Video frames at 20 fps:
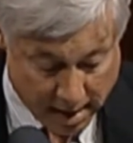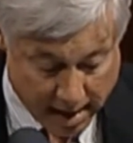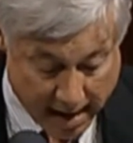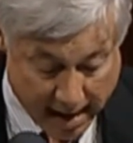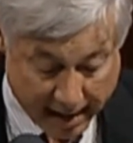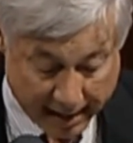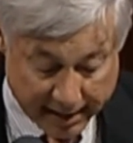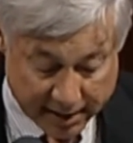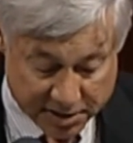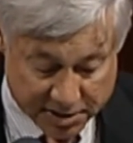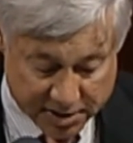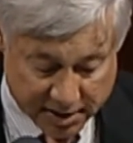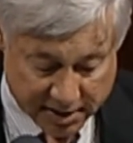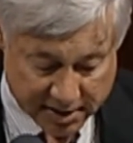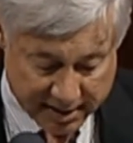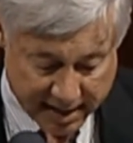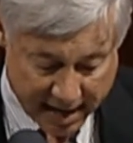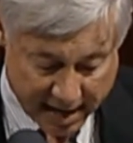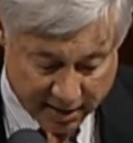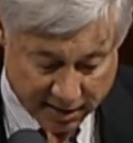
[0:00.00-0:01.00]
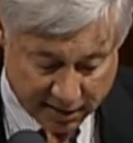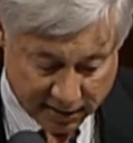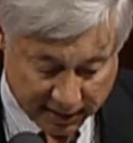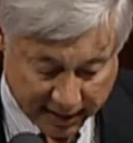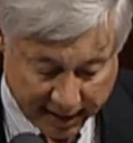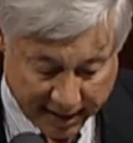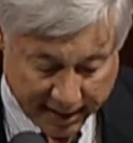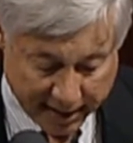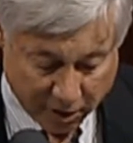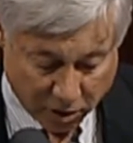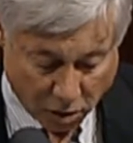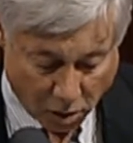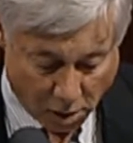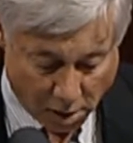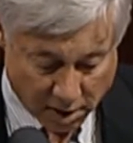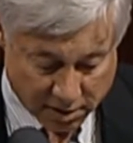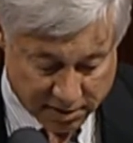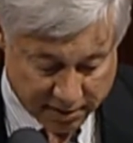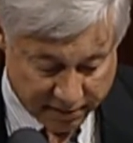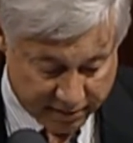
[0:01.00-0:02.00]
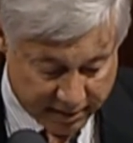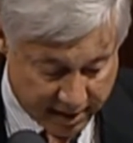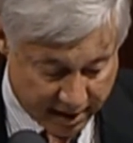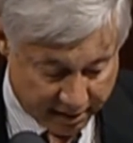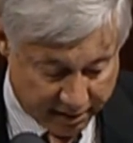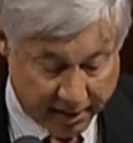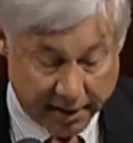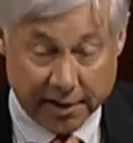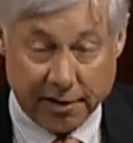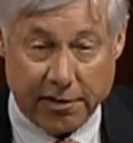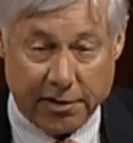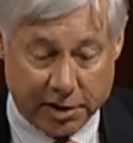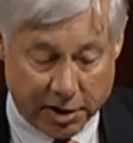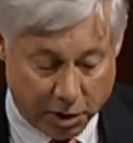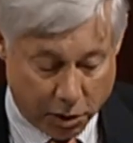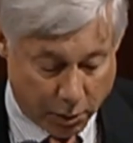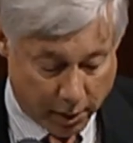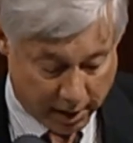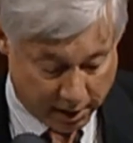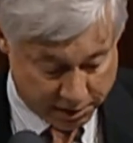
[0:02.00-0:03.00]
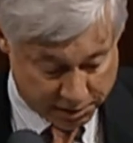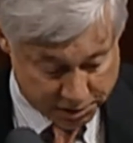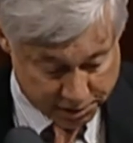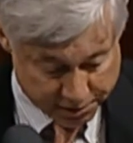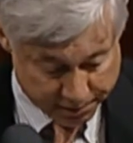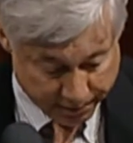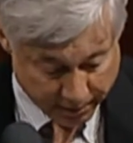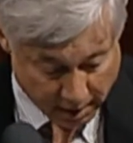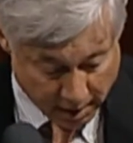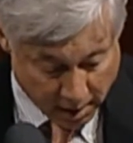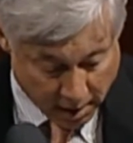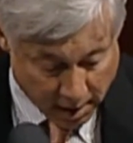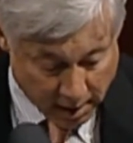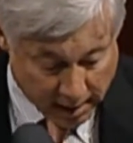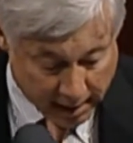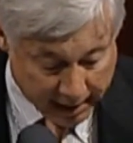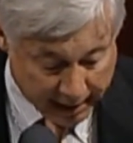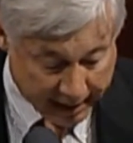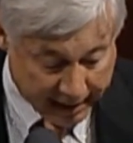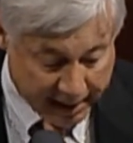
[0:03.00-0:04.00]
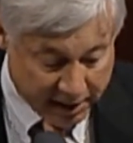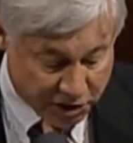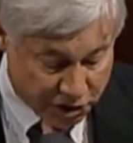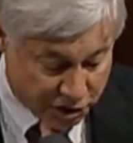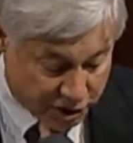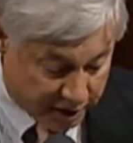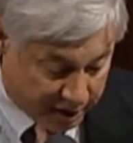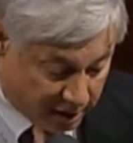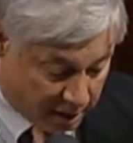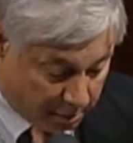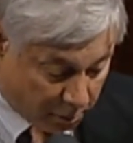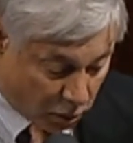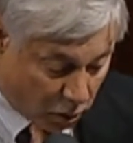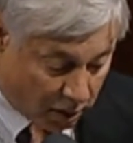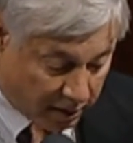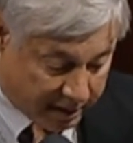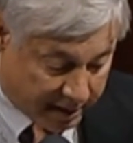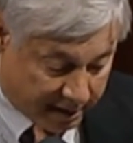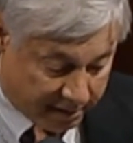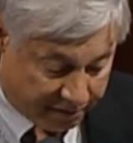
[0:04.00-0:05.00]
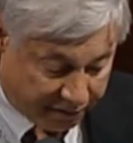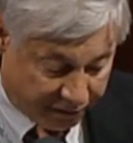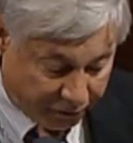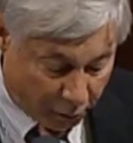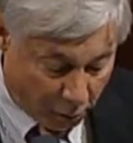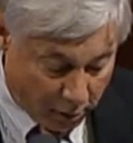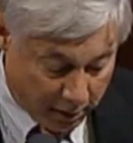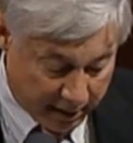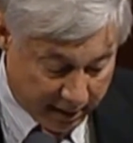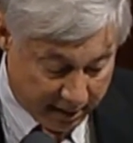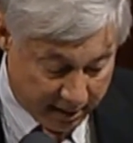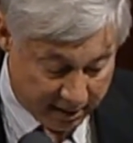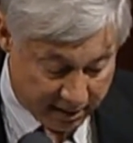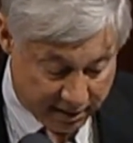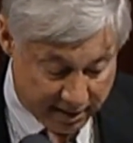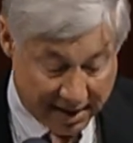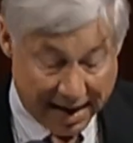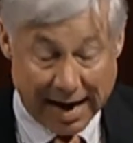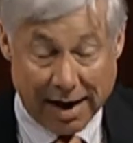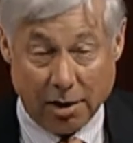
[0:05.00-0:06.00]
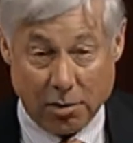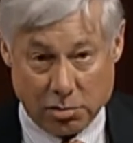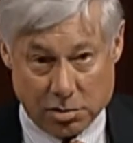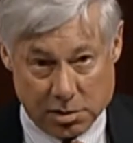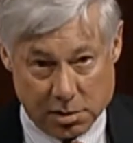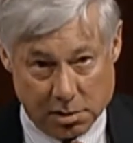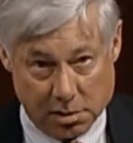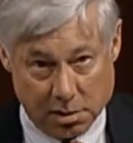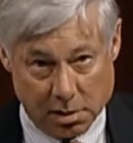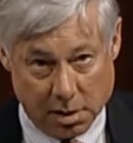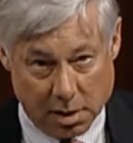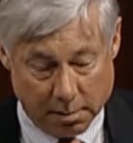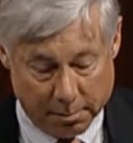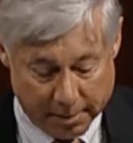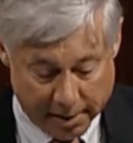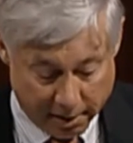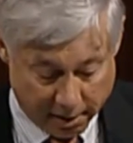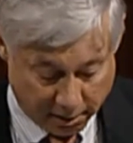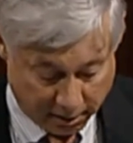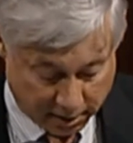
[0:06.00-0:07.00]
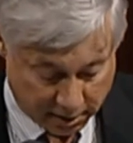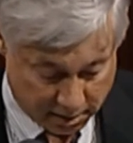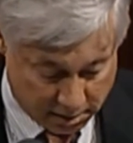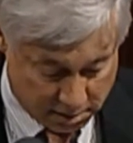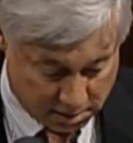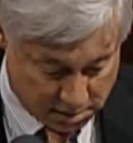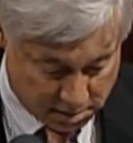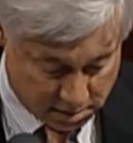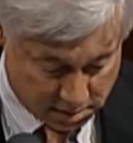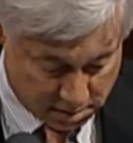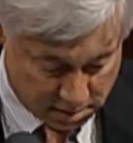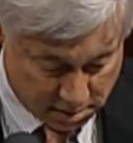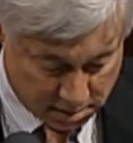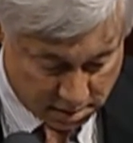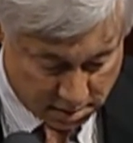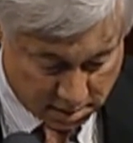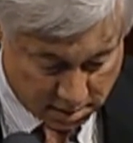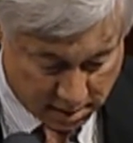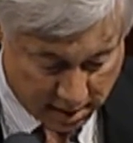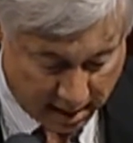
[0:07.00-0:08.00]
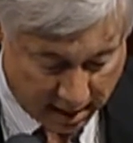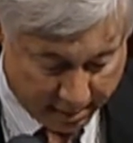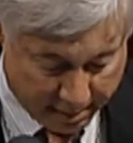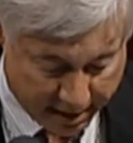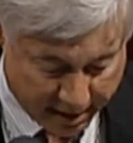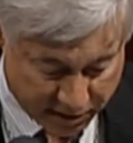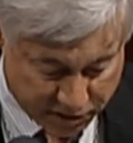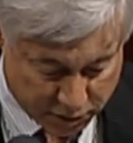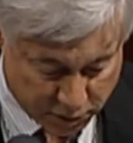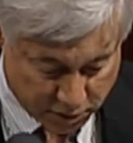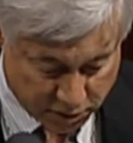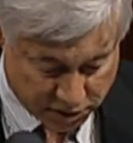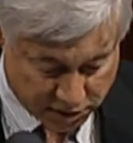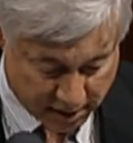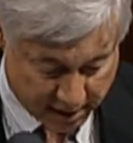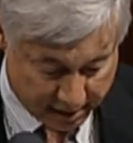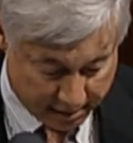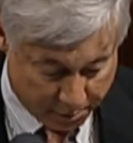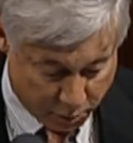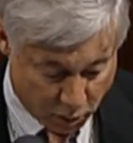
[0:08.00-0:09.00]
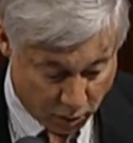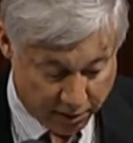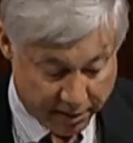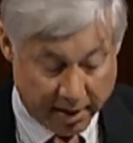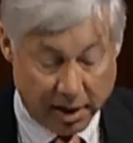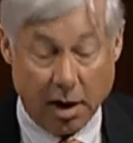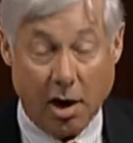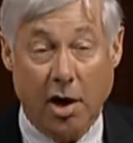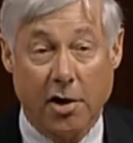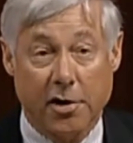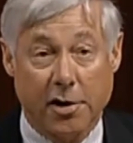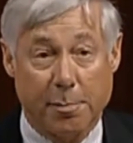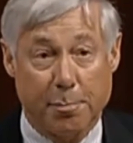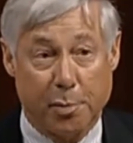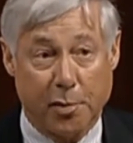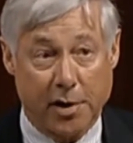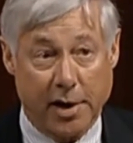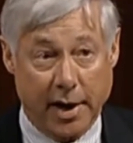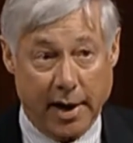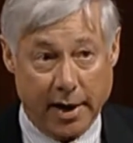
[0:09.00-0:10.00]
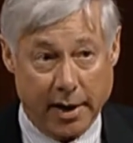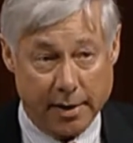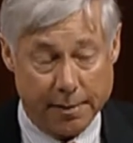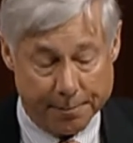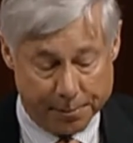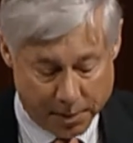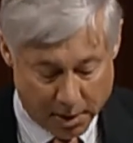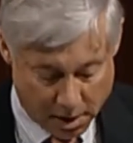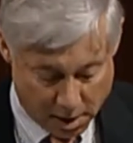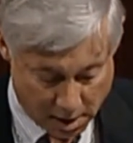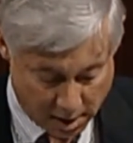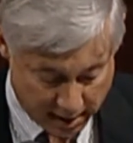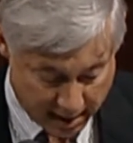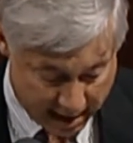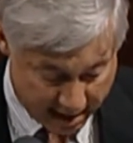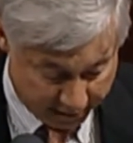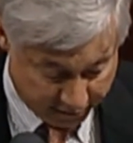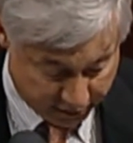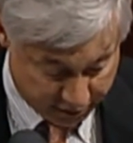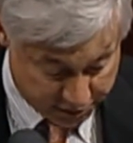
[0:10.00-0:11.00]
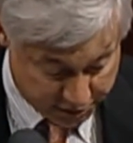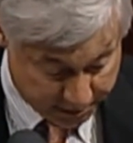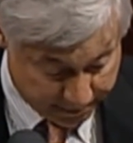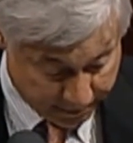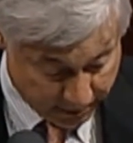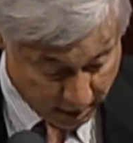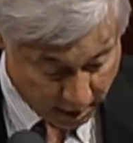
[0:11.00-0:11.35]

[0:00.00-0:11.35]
and is the 10th leading cause of death here in the U.S. Each year, more than 40,000 Americans die by suicide, more than 100 per day on average.